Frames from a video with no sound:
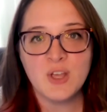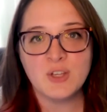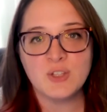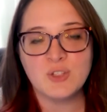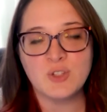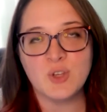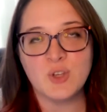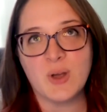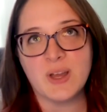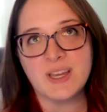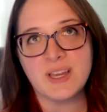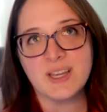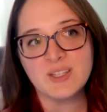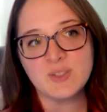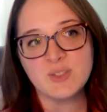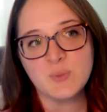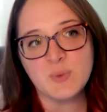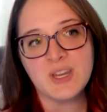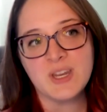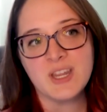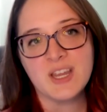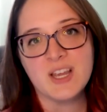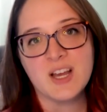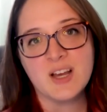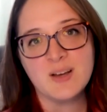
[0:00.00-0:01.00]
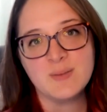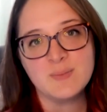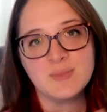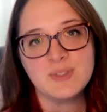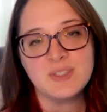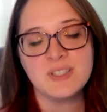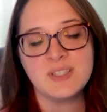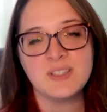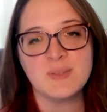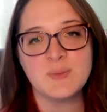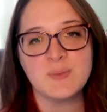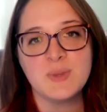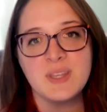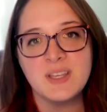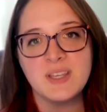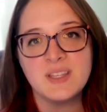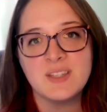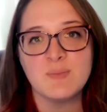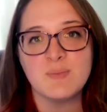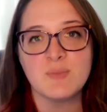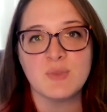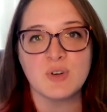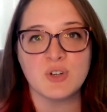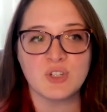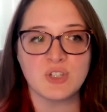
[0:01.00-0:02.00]
so I guess when it comes to some of these
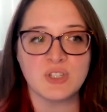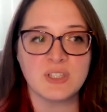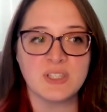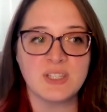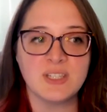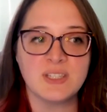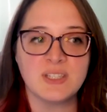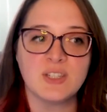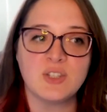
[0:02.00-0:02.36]
emergency